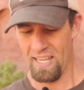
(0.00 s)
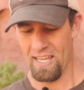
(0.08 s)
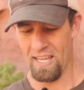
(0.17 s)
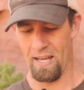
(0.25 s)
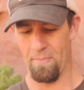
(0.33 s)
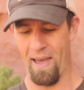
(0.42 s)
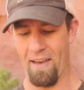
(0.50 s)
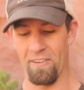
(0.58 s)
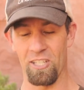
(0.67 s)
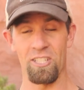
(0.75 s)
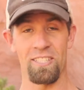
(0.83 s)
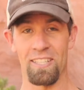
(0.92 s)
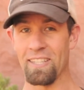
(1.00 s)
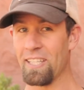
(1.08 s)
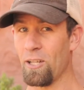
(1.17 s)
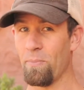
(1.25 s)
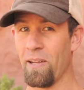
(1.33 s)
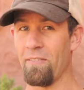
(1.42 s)
Um, having just a
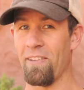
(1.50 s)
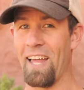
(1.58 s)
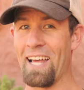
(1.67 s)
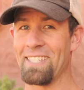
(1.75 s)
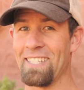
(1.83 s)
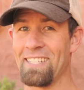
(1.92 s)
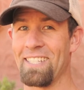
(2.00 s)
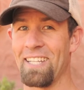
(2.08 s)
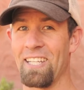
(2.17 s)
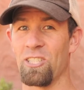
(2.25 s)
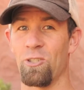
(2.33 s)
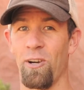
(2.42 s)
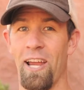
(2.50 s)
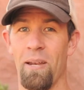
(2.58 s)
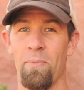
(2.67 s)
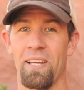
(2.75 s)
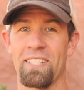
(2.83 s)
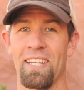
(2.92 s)
little bit of elasticity is
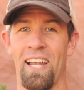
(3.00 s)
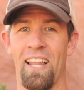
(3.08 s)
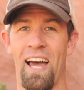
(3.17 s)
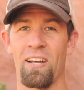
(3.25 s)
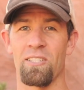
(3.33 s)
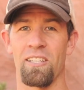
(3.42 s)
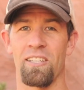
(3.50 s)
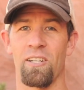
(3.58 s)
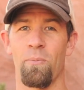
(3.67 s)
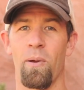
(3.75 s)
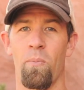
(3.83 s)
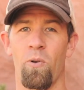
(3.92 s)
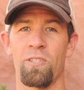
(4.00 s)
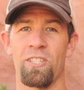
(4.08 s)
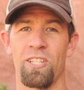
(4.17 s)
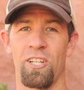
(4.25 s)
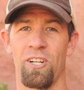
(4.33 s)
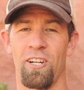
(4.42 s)
great because it allows a little bit more
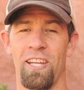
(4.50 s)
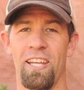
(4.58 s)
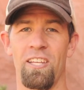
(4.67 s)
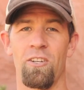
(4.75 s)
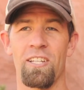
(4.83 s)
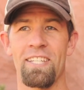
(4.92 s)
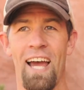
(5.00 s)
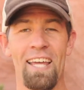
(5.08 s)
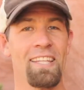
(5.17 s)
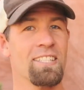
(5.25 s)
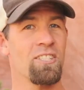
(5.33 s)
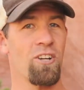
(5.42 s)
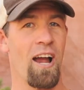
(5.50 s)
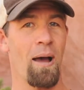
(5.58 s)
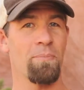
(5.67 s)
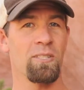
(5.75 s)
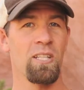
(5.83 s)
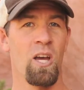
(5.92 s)
security. You can tighten the
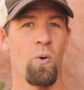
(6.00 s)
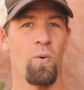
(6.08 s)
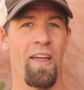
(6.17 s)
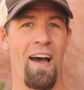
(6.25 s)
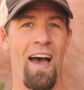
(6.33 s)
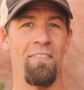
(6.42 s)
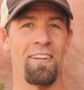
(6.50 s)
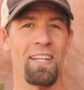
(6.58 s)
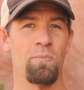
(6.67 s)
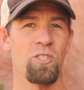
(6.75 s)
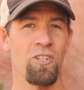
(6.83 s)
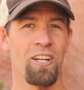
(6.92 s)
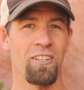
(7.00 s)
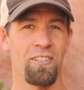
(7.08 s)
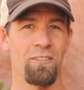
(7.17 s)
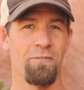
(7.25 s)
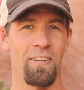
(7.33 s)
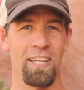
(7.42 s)
straps without having them strangle
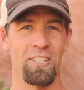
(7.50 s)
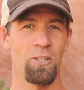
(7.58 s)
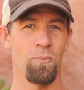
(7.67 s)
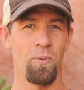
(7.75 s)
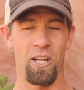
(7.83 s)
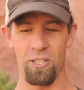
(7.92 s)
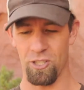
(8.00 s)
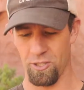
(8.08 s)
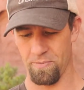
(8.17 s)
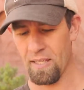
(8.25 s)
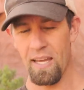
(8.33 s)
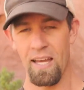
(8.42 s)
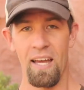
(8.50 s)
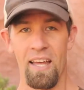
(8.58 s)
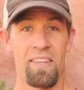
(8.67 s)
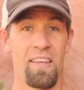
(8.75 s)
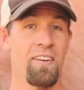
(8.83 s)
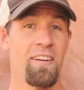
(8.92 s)
your feet too much.
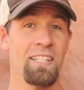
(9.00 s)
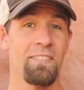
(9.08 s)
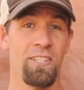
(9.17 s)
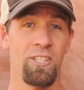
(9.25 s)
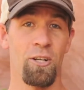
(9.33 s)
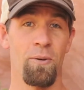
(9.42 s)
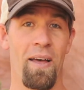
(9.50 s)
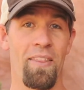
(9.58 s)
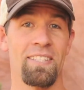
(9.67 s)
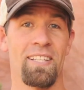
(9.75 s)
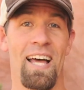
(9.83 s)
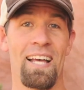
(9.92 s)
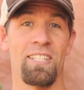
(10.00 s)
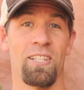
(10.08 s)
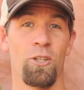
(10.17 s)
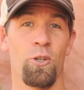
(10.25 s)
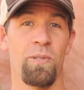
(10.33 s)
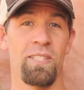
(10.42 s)
The other nice feature about this elastic
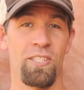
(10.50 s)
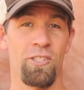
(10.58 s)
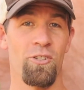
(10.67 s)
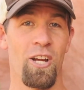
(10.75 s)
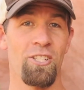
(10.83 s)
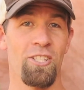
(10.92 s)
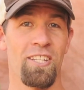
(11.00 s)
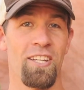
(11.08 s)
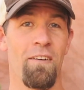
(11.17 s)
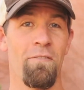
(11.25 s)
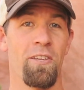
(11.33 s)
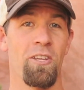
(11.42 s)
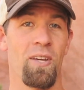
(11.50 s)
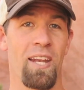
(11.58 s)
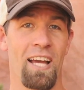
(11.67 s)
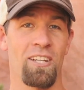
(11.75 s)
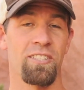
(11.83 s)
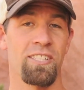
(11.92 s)
loop is it stretches enough that you can
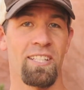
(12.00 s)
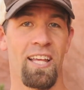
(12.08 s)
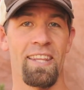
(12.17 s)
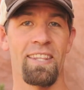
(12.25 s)
actually slide